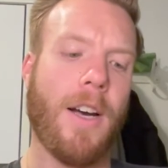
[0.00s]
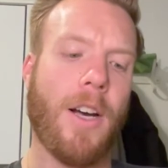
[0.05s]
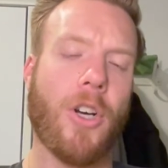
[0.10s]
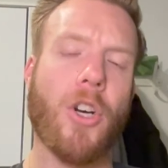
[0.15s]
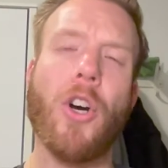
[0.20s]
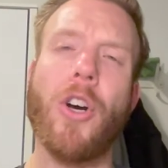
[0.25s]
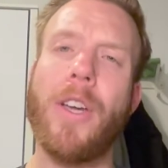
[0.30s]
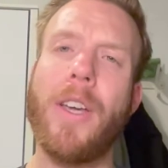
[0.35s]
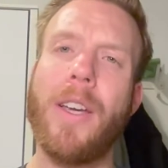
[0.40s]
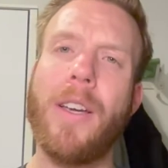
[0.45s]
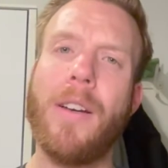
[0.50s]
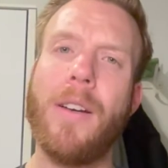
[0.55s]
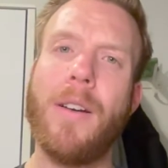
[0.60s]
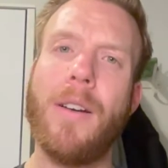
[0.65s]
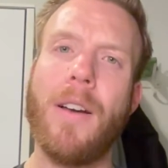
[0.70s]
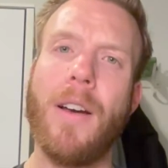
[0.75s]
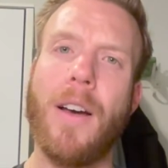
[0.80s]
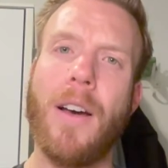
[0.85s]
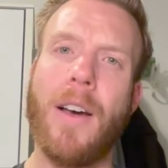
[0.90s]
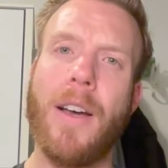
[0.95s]
Cooking
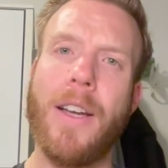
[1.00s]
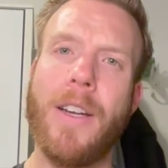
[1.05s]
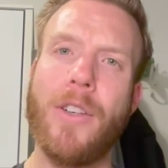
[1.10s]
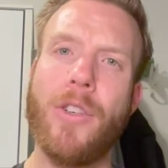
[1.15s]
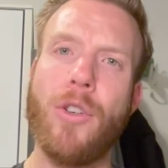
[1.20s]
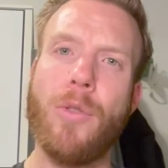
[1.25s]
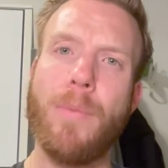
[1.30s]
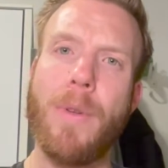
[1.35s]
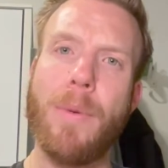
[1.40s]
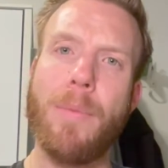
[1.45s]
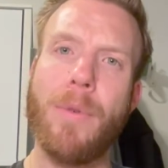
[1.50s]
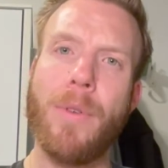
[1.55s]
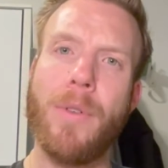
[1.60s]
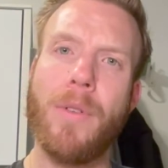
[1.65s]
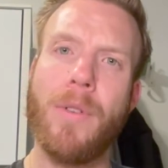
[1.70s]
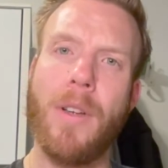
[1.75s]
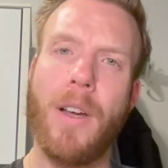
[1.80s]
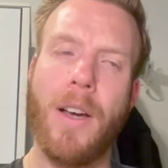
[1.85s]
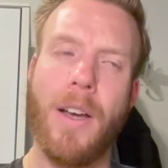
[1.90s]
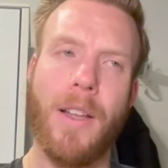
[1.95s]
in 2 people,
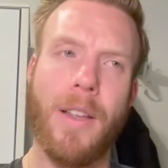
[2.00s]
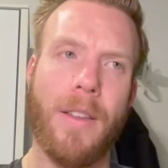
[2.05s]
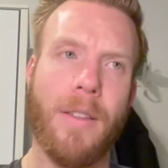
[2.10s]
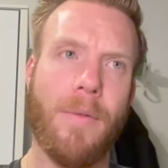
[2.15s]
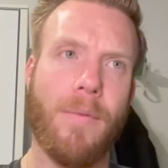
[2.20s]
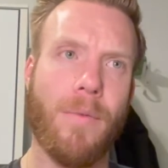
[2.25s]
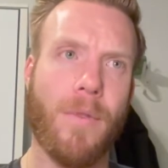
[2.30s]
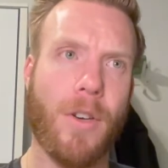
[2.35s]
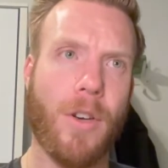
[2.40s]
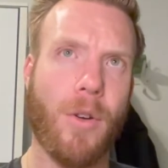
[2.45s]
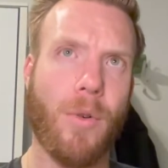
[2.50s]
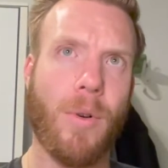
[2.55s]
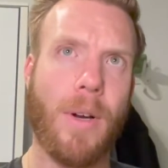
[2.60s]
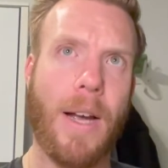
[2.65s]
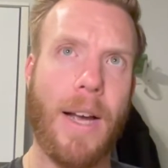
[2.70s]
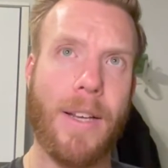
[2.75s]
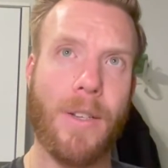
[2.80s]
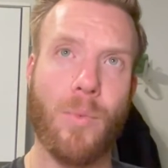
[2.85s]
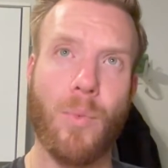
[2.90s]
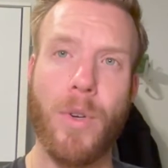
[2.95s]
you know,
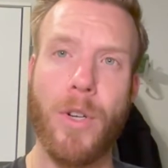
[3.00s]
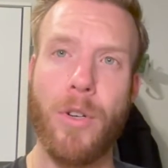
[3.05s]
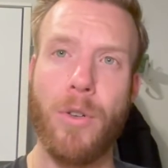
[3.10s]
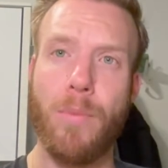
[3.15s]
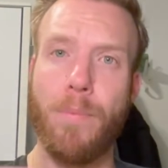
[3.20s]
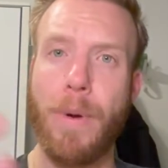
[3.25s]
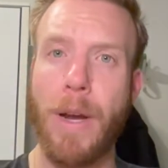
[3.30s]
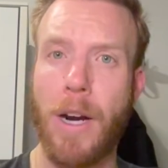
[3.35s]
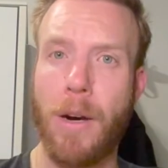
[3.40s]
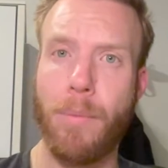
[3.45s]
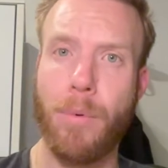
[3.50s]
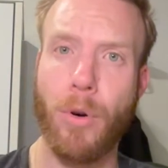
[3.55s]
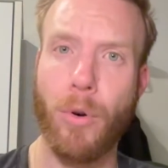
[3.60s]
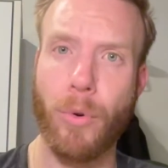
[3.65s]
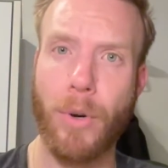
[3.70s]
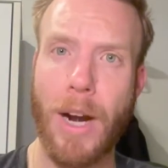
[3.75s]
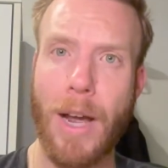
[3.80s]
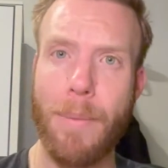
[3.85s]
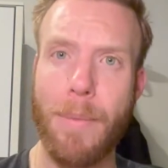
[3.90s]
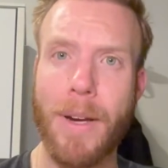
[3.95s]
as we do pair
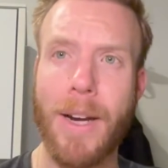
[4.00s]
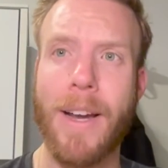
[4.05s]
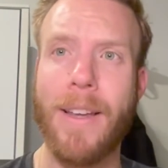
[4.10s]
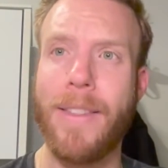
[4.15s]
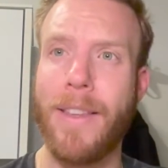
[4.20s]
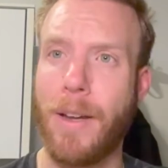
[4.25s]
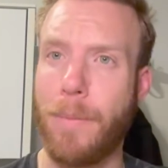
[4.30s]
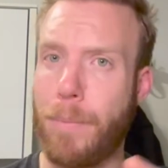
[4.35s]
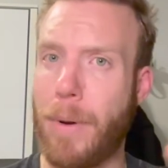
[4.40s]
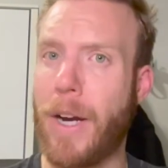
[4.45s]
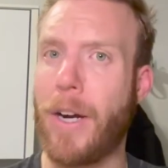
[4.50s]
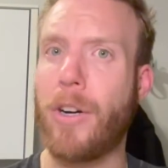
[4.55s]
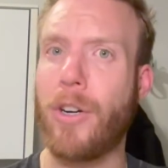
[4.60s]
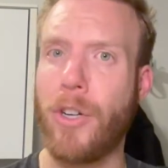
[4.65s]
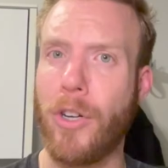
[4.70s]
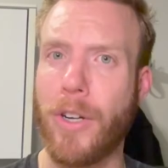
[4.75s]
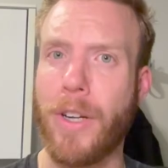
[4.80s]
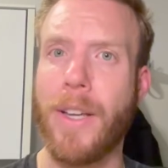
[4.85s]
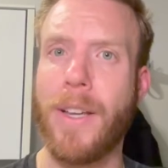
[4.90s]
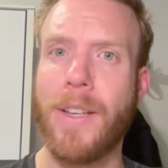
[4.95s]
programming, I think pair
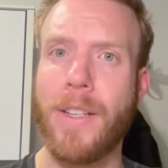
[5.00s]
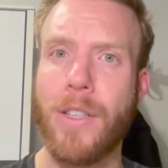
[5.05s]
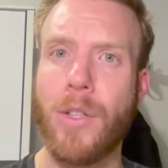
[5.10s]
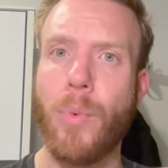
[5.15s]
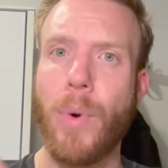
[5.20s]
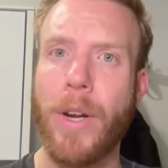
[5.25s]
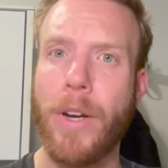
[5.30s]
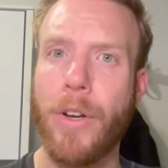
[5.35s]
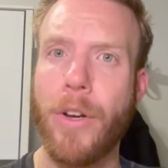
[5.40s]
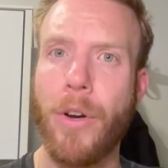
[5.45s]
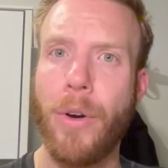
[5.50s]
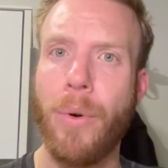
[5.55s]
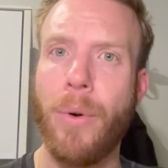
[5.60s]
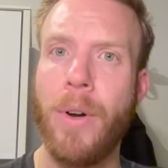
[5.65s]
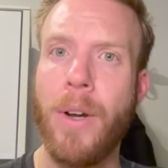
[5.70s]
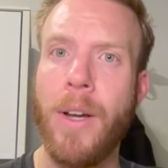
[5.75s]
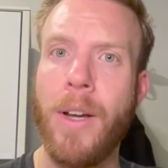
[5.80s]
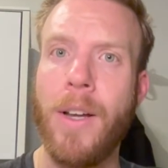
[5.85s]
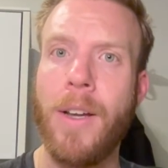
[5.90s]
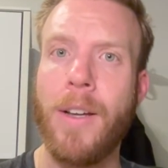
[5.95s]
cooking is the way to go,
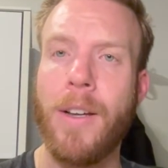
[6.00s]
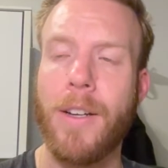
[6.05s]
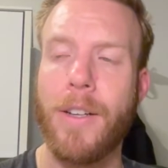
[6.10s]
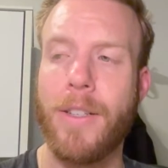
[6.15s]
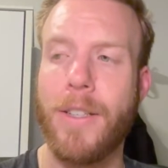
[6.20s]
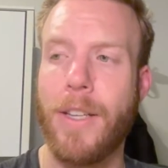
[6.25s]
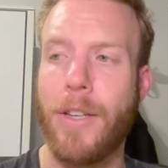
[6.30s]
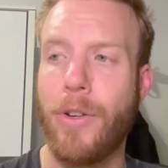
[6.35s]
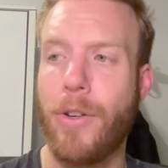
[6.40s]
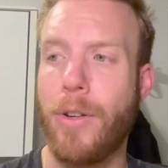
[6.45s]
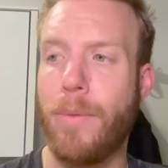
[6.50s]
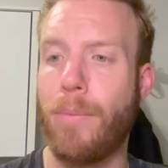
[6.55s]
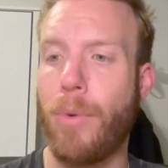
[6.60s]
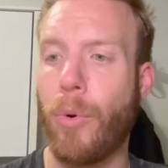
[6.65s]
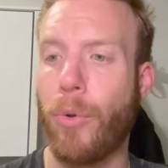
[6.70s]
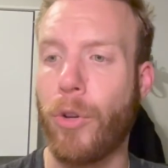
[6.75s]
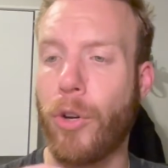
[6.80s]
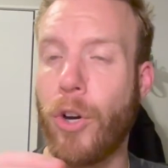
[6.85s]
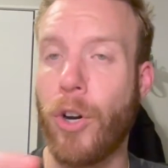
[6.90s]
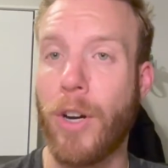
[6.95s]
because then you can
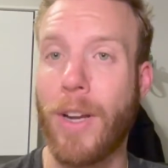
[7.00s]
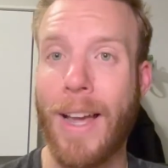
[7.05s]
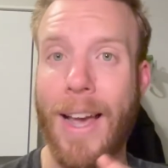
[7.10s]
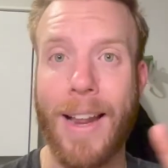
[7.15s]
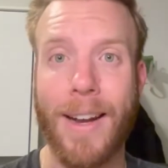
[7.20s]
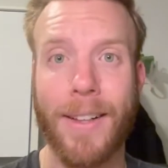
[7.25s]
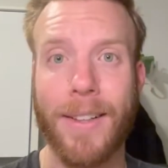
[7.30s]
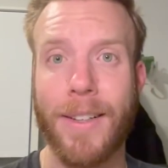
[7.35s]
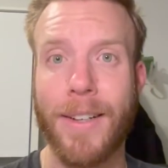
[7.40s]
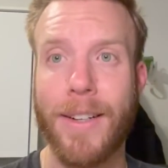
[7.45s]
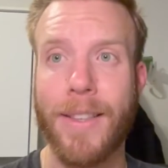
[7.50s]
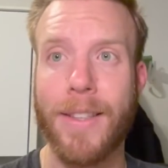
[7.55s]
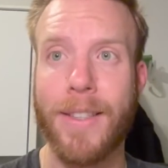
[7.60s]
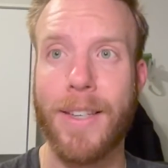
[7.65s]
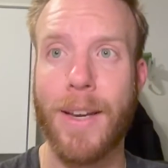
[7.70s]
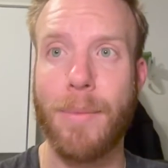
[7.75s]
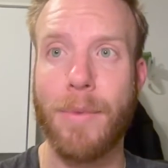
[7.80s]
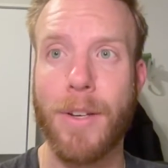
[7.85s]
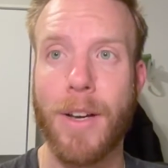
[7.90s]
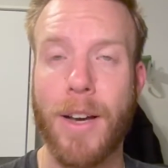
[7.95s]
both cook and clean at the
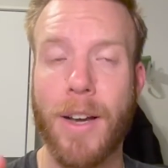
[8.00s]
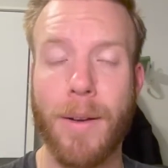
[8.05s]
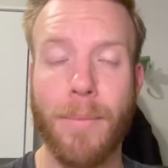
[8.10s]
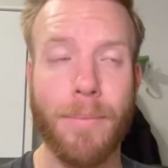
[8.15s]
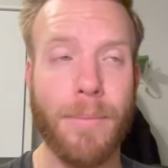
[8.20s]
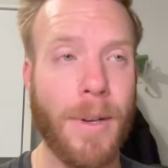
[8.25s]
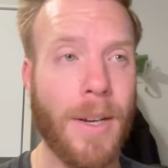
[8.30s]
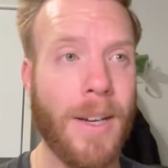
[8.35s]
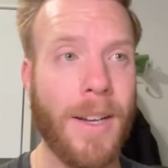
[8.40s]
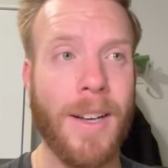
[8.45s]
same time.